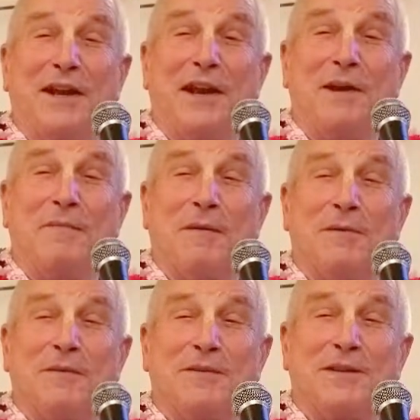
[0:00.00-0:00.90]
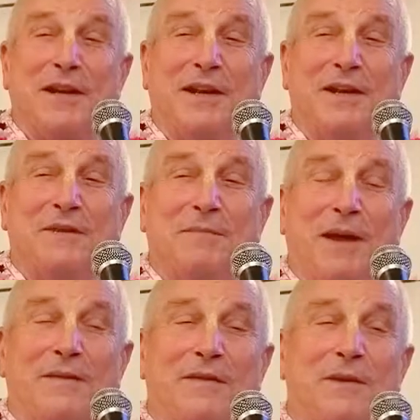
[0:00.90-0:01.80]
Nanda Baba was taking his
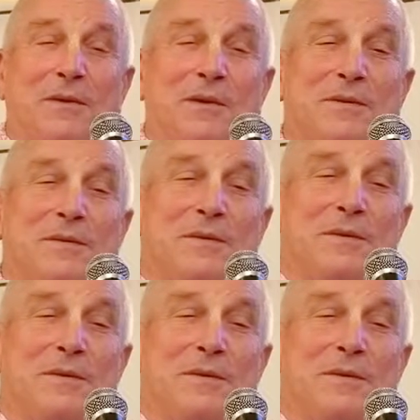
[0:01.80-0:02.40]
bath and going to